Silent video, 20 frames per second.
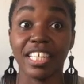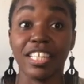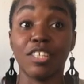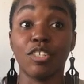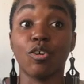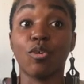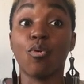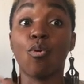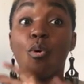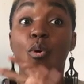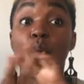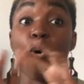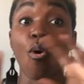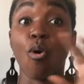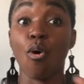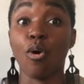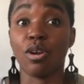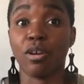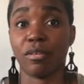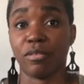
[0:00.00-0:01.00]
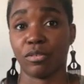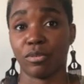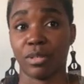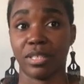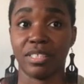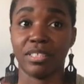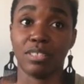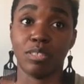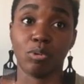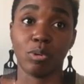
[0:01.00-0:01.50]
in the whole of
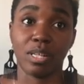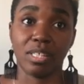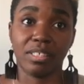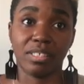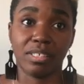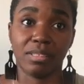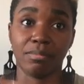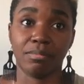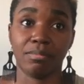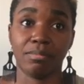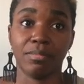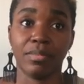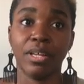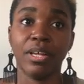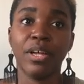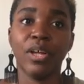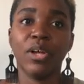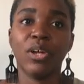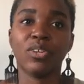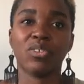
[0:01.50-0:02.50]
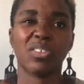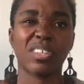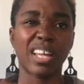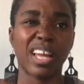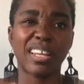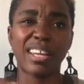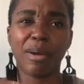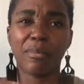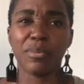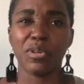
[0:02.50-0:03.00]
2020. So
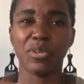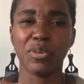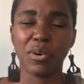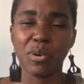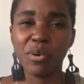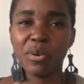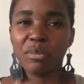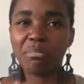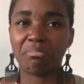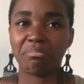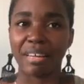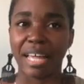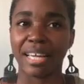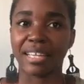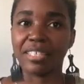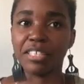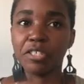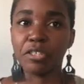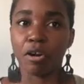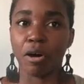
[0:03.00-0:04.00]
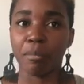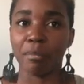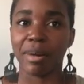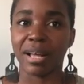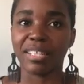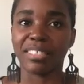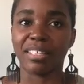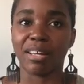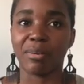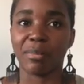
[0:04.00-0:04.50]
now that we know the
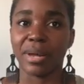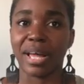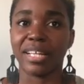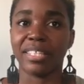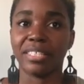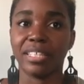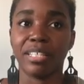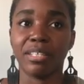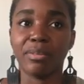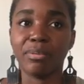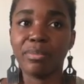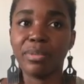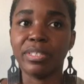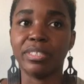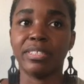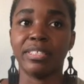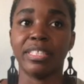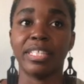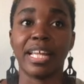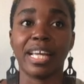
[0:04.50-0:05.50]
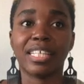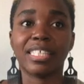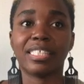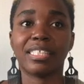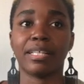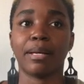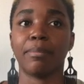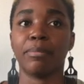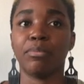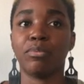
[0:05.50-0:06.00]
numbers that we are dealing with, the next
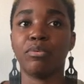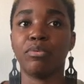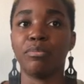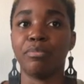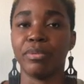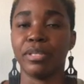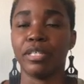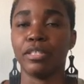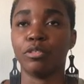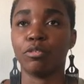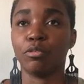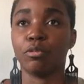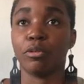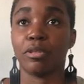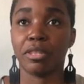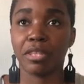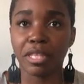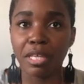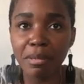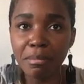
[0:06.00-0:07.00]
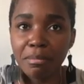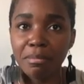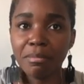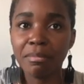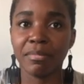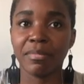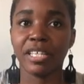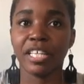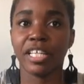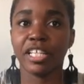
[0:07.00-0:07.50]
step will be to theme
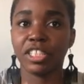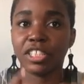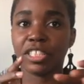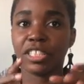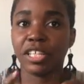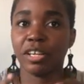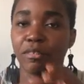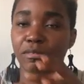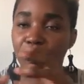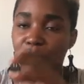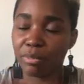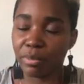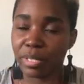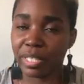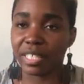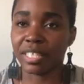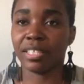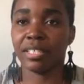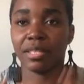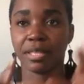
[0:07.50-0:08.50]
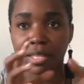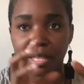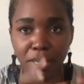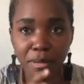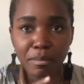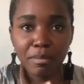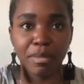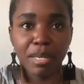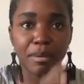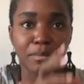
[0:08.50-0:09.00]
each day of the week.
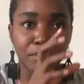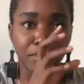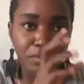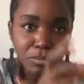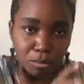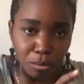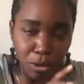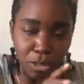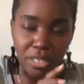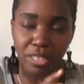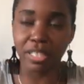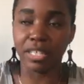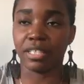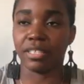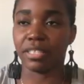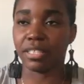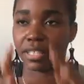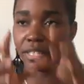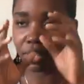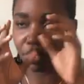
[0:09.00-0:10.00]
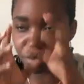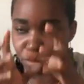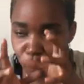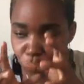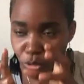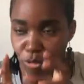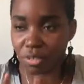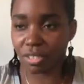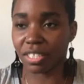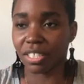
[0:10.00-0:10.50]
Theme in Monday, theme
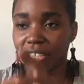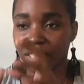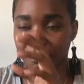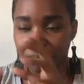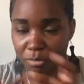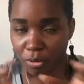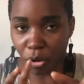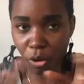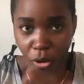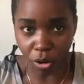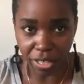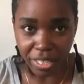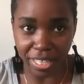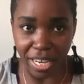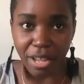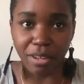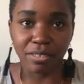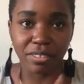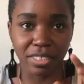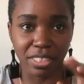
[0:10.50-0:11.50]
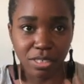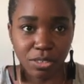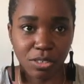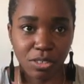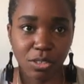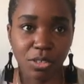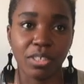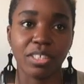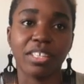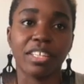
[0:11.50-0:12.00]
Tuesday, on down till
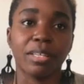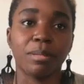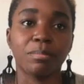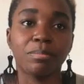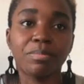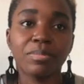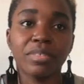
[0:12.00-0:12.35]
Sunday.